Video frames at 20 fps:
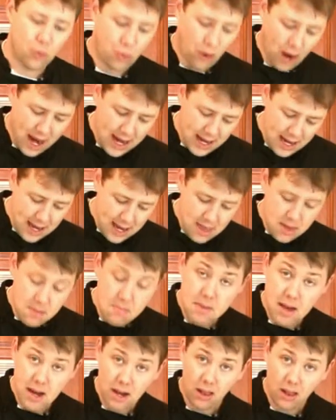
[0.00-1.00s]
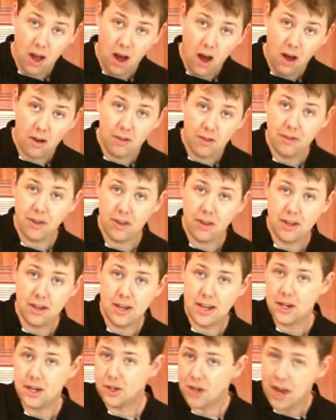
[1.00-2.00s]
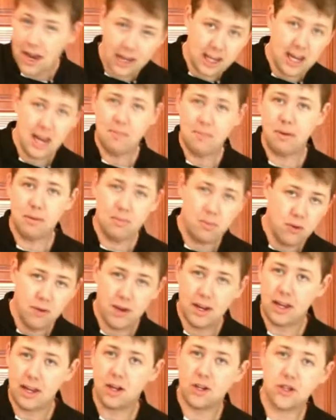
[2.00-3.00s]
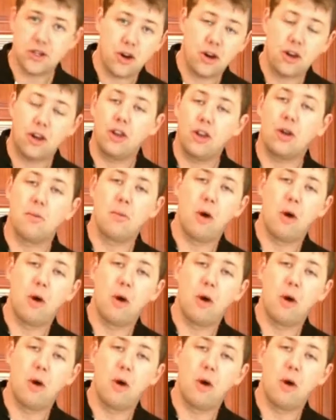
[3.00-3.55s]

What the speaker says: right in the middle of the dish and keep it moving in a circular